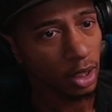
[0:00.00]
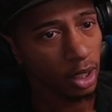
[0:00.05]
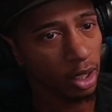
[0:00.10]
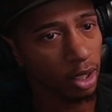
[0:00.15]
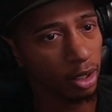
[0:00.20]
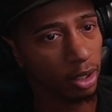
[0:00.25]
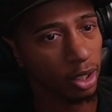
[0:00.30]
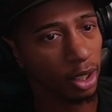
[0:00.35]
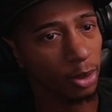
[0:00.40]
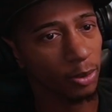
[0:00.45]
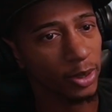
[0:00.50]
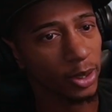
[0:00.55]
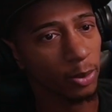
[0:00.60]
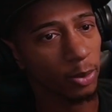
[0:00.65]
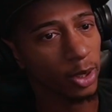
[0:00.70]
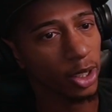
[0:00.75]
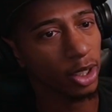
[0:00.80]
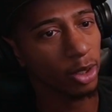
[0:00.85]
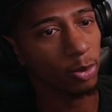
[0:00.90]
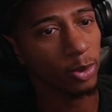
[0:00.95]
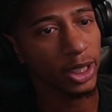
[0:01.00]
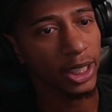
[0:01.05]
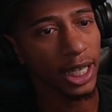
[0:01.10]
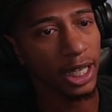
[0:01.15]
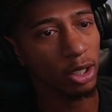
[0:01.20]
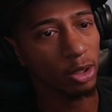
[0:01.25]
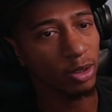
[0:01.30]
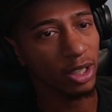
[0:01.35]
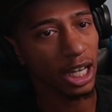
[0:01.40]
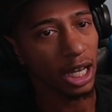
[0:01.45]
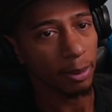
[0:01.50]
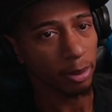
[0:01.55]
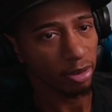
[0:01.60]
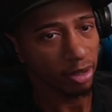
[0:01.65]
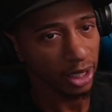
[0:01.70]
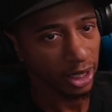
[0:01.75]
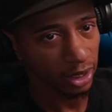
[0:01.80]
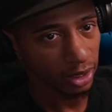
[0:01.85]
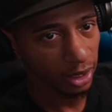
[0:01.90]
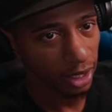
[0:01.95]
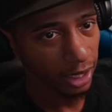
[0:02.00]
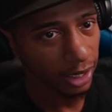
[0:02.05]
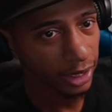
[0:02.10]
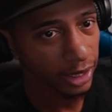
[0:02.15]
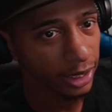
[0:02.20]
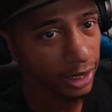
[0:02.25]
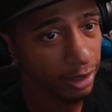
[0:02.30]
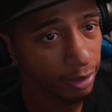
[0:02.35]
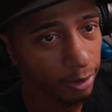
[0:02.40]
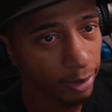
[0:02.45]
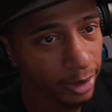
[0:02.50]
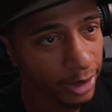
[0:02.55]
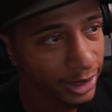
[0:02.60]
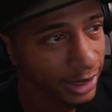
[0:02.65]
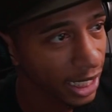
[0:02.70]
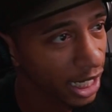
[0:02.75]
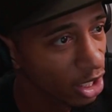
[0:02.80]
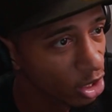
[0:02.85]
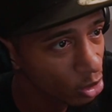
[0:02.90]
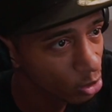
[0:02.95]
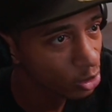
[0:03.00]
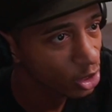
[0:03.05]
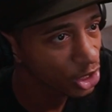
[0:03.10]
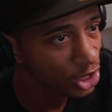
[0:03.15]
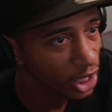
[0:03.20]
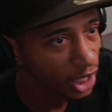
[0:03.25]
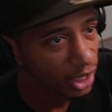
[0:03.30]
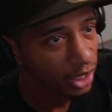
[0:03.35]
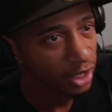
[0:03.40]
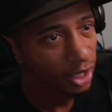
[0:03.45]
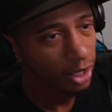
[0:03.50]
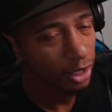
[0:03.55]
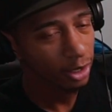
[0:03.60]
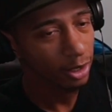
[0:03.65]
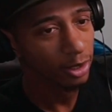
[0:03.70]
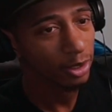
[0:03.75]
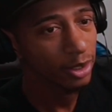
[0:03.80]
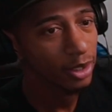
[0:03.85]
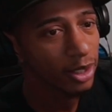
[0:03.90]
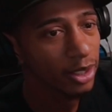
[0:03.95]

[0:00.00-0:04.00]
Oh no, we can't do copyright. And them niggas got Juicy J. Hold on.